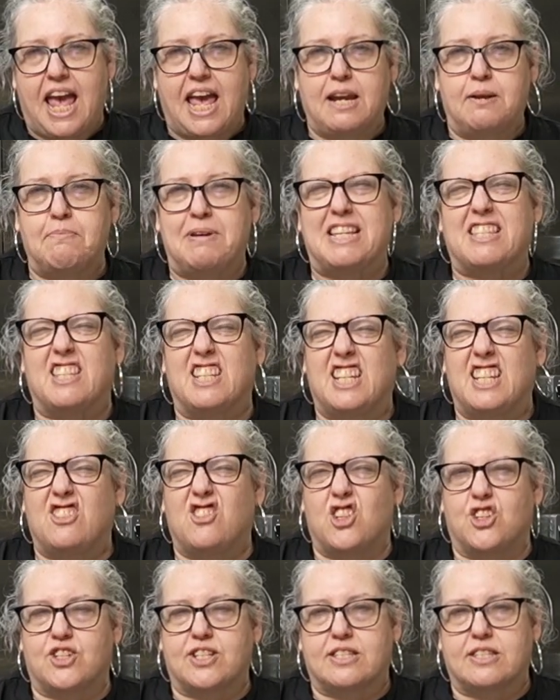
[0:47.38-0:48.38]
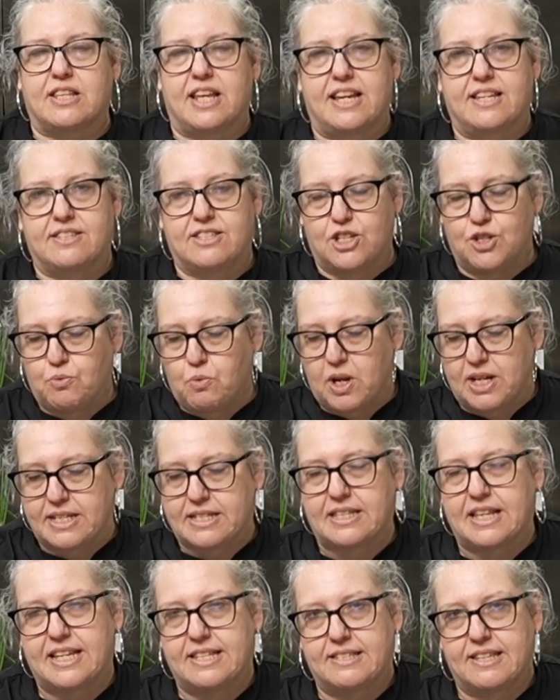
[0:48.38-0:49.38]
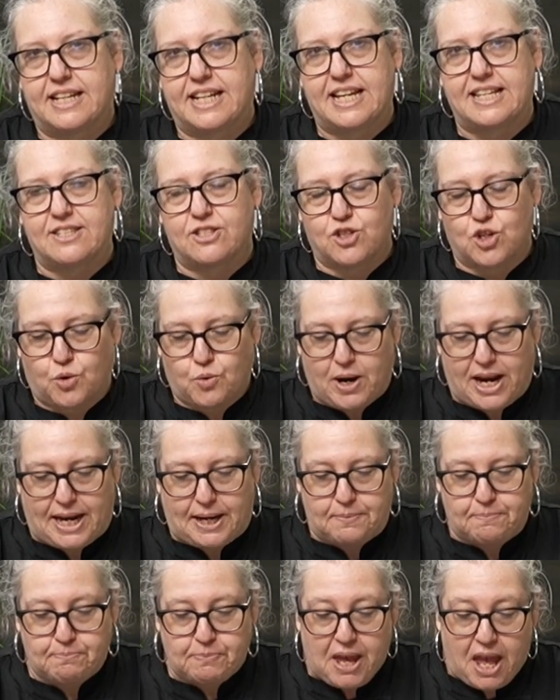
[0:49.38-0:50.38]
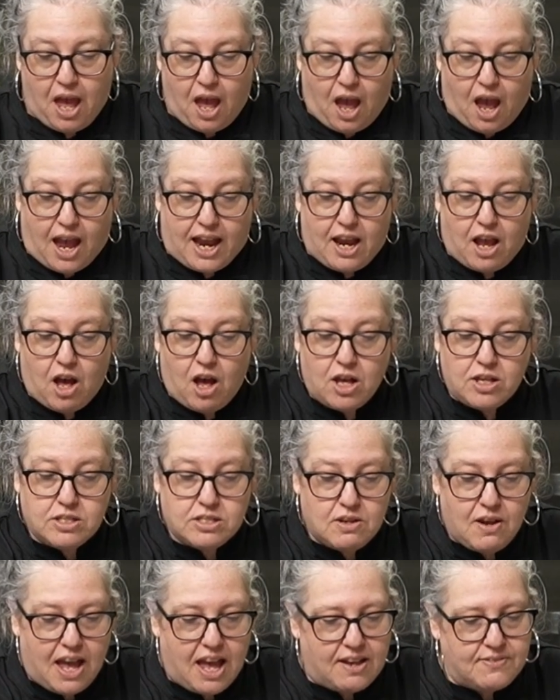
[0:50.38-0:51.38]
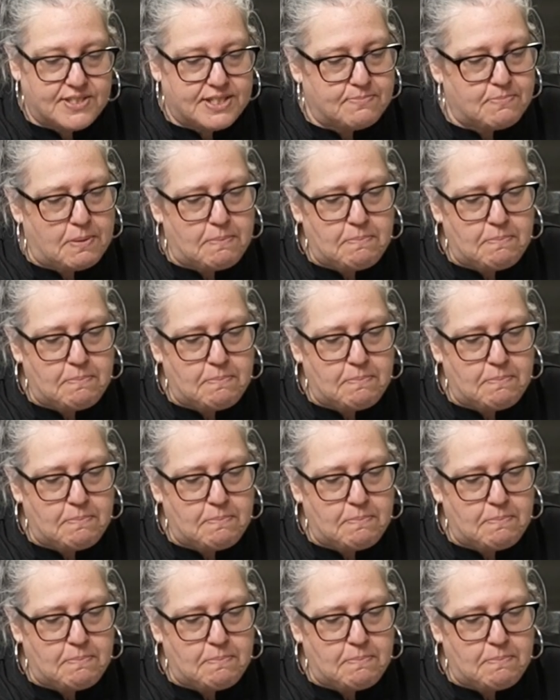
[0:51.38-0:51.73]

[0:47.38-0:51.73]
and it makes it easier to slice, and you want to slice it against the grain. I also have some